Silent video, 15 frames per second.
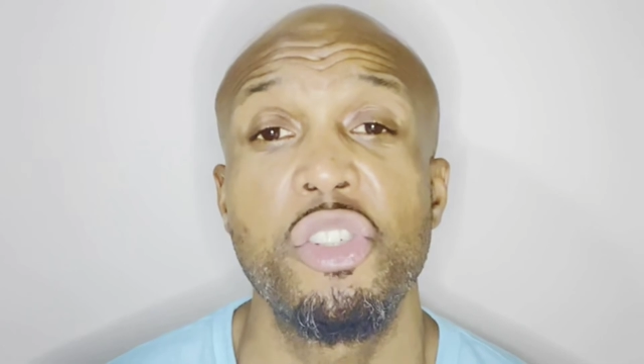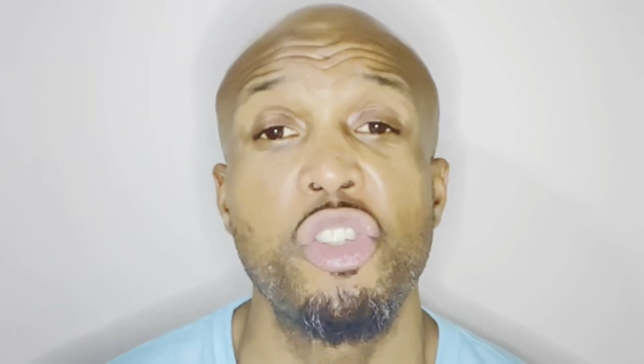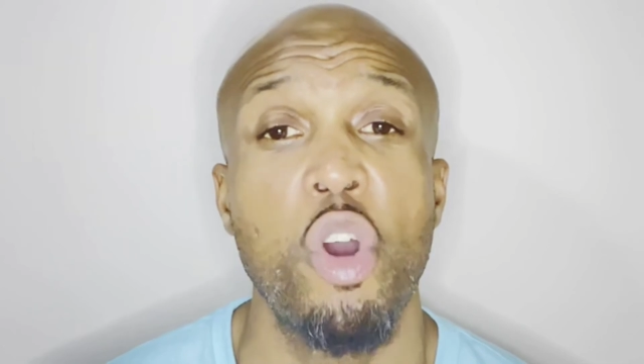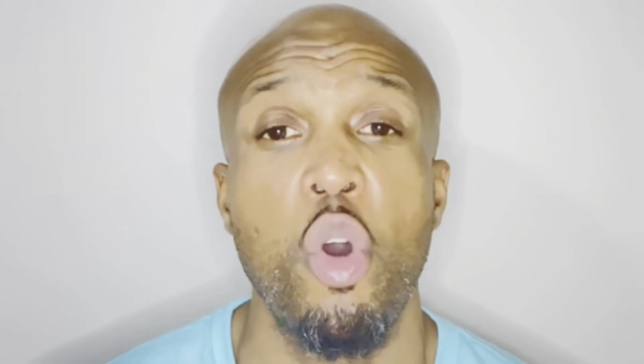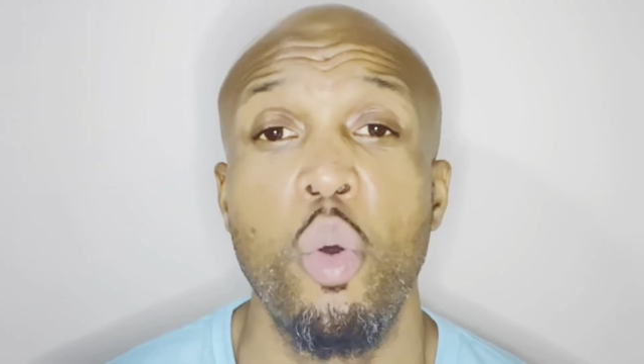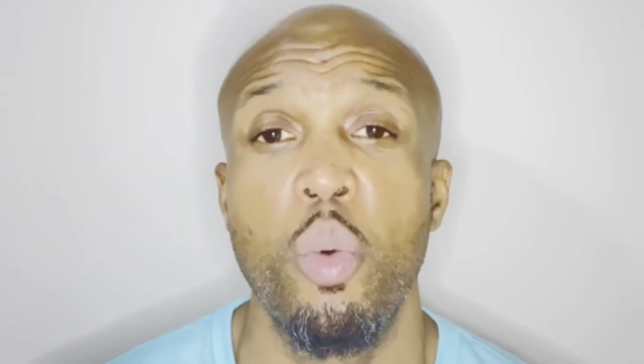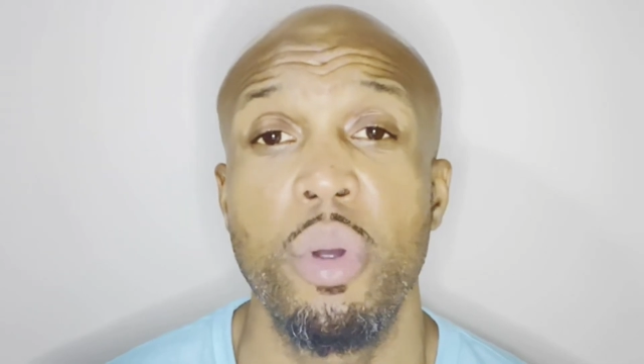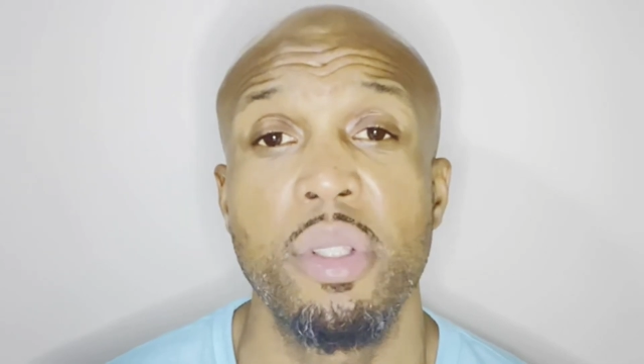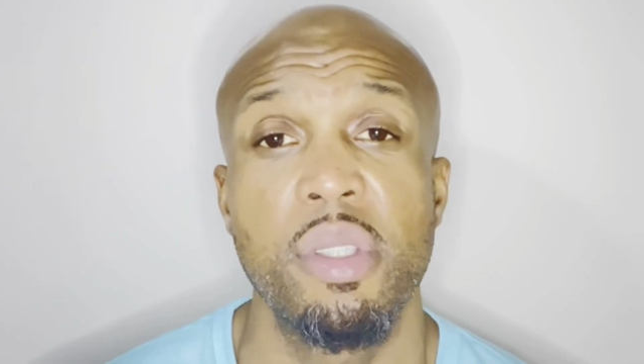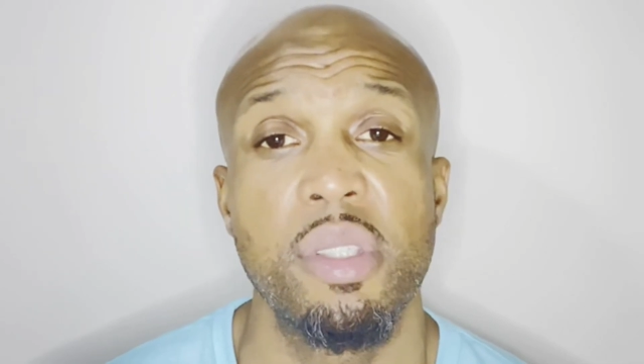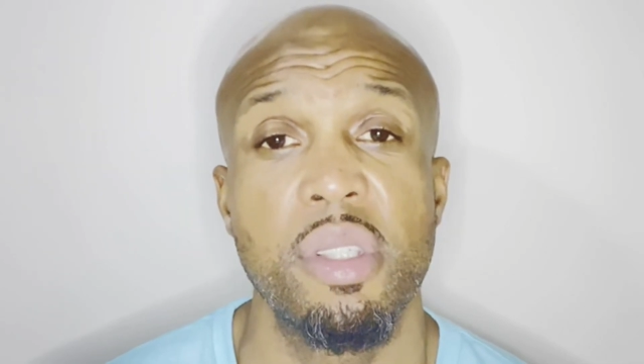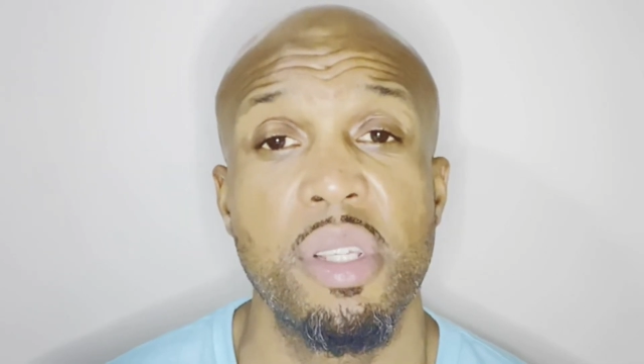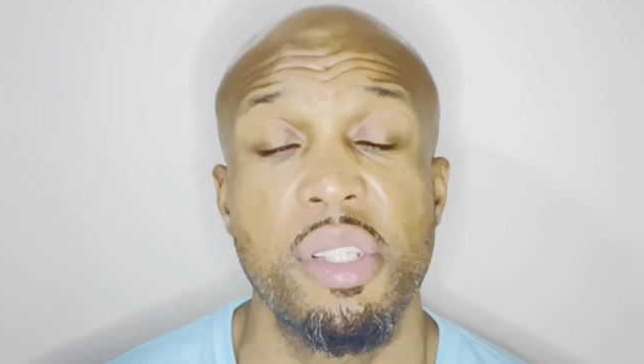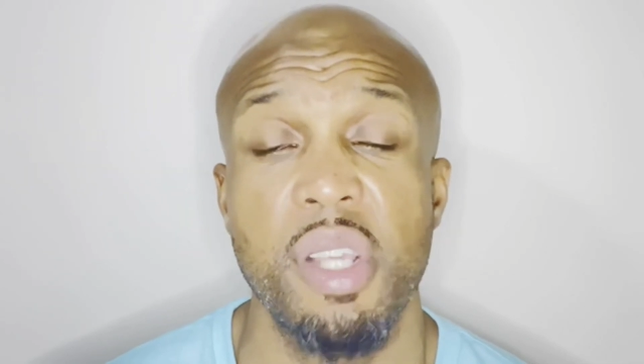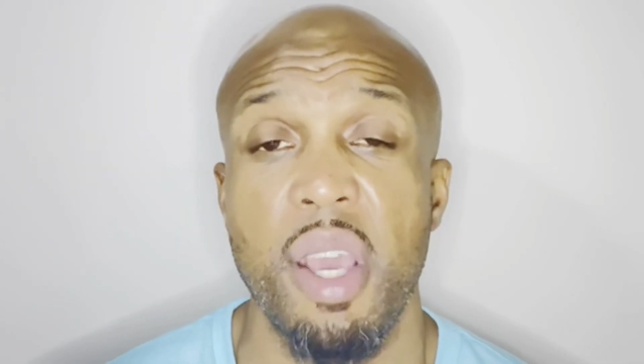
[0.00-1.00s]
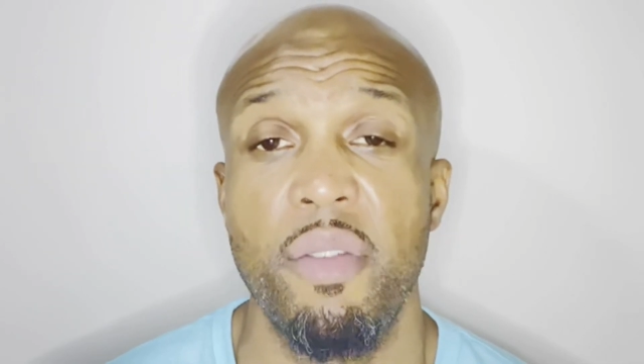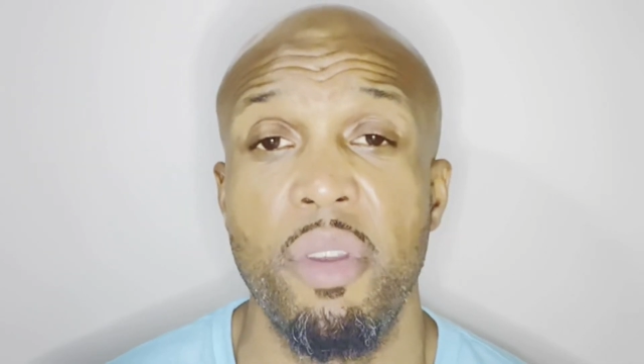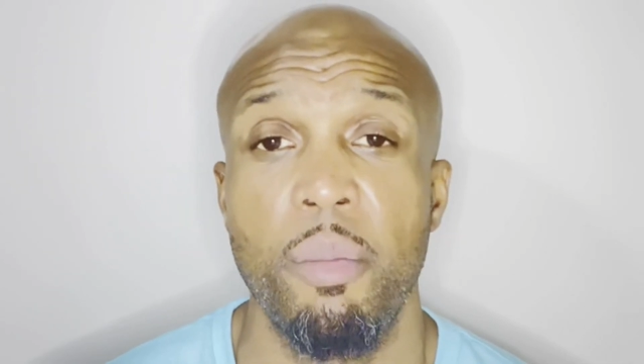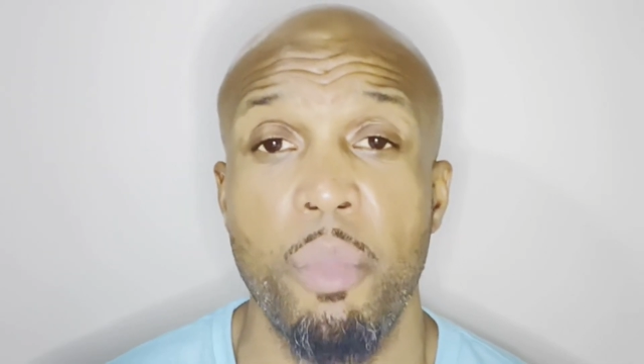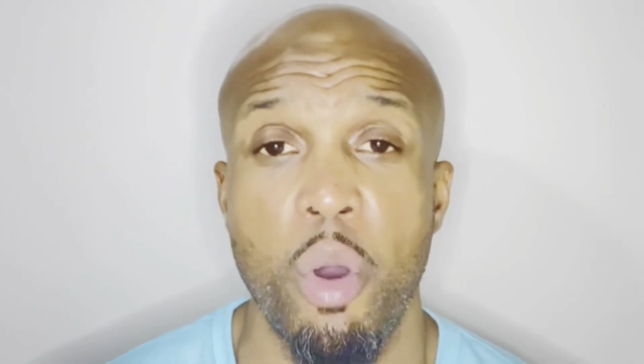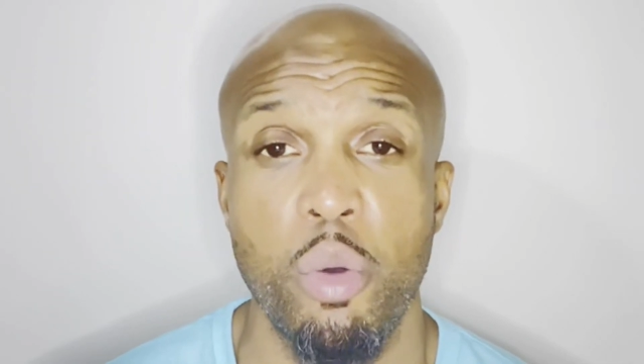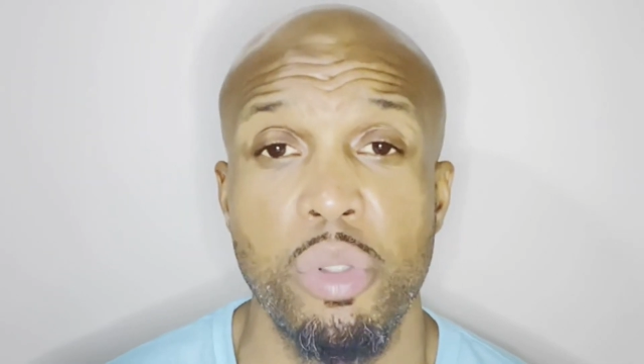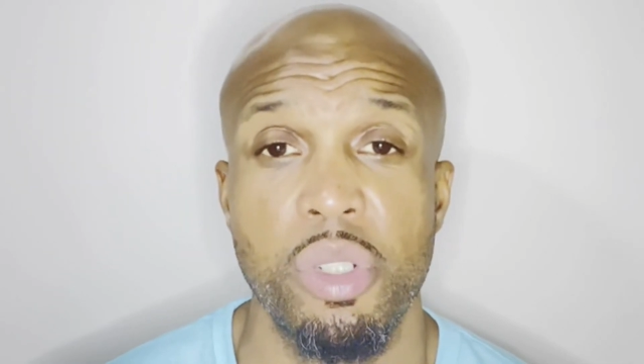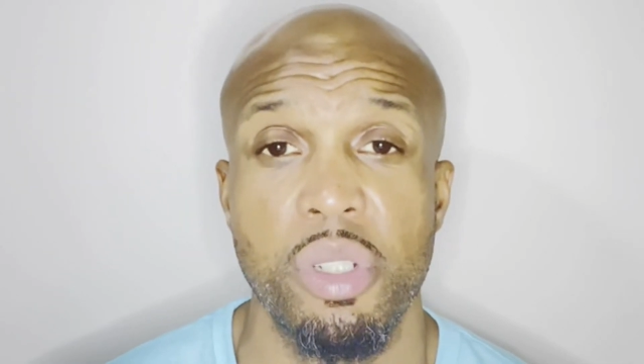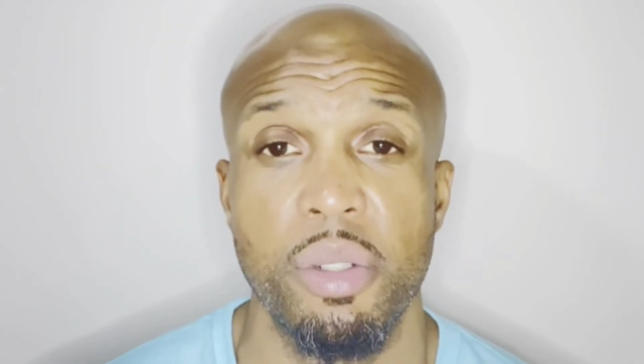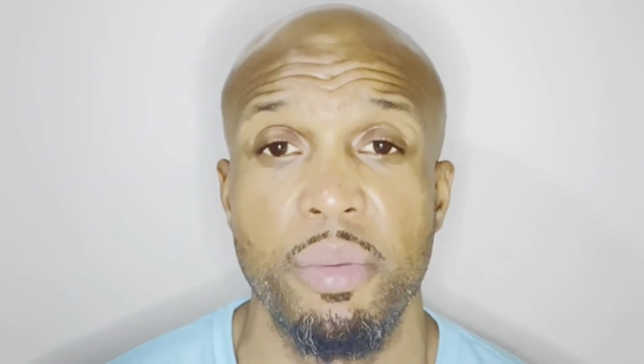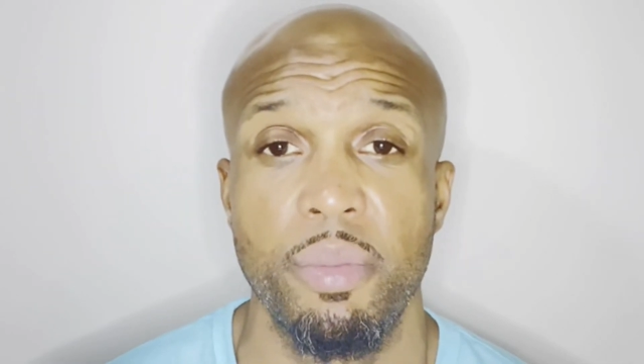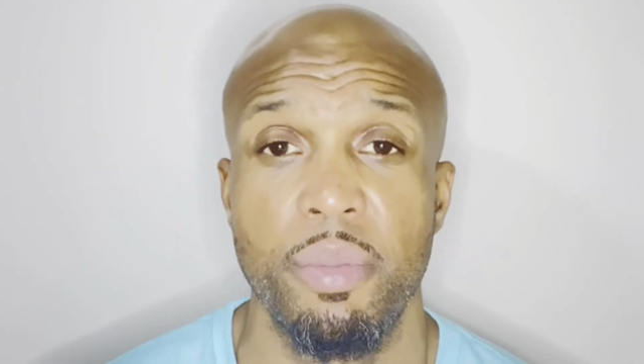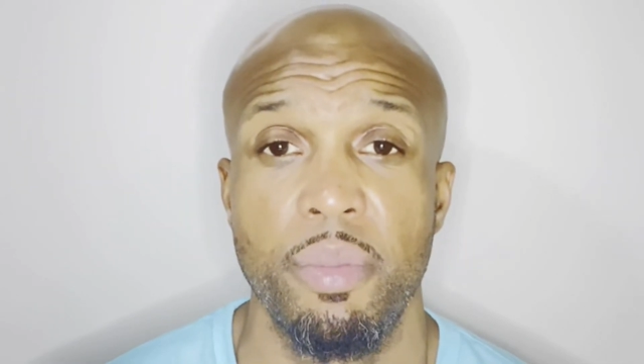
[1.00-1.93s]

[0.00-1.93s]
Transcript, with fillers: showing such heavy motion.